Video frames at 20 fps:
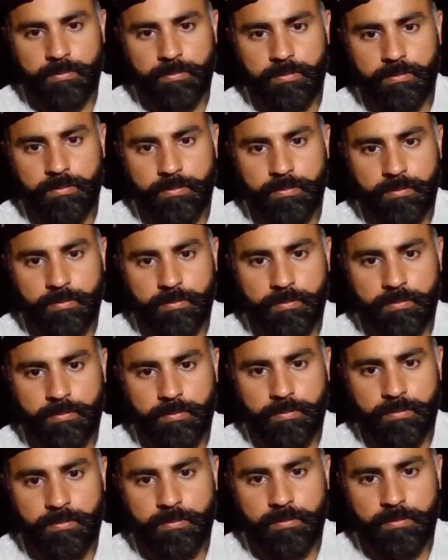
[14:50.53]

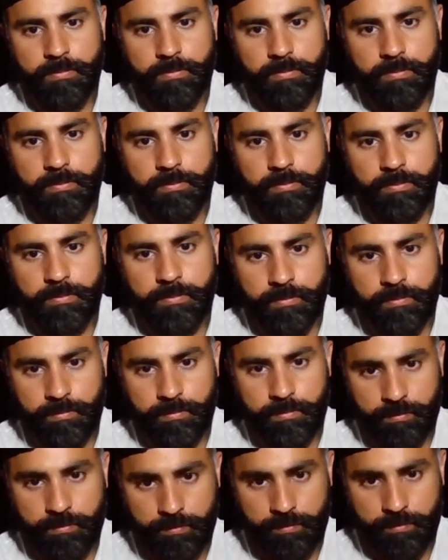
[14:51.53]

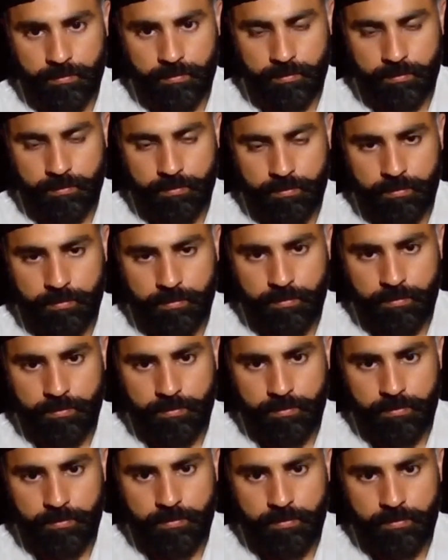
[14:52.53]

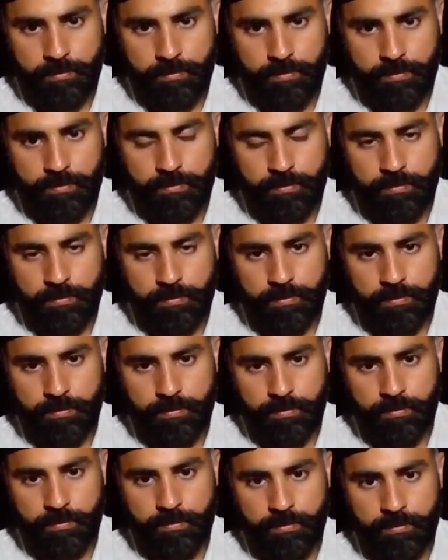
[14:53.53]

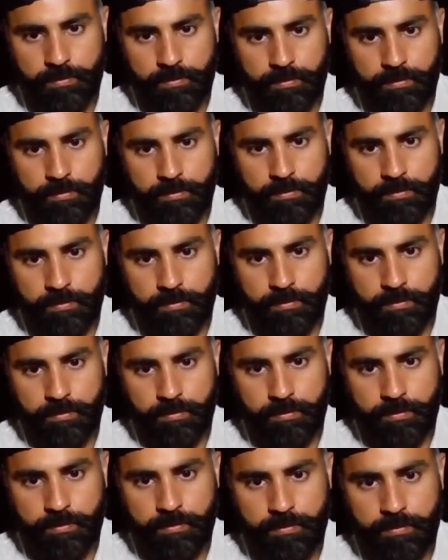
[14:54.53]

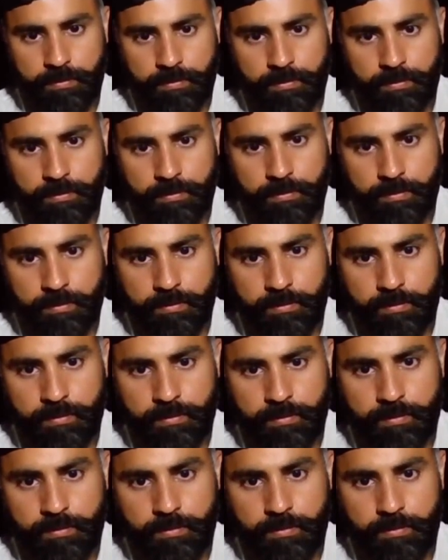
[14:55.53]

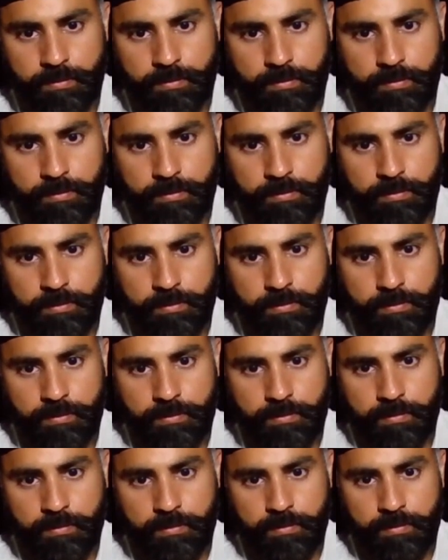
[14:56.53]

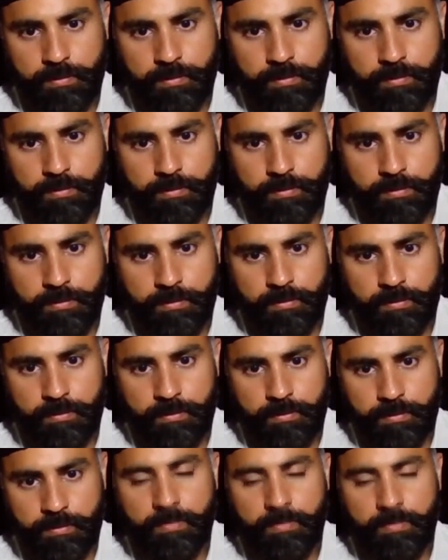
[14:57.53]
[no speech]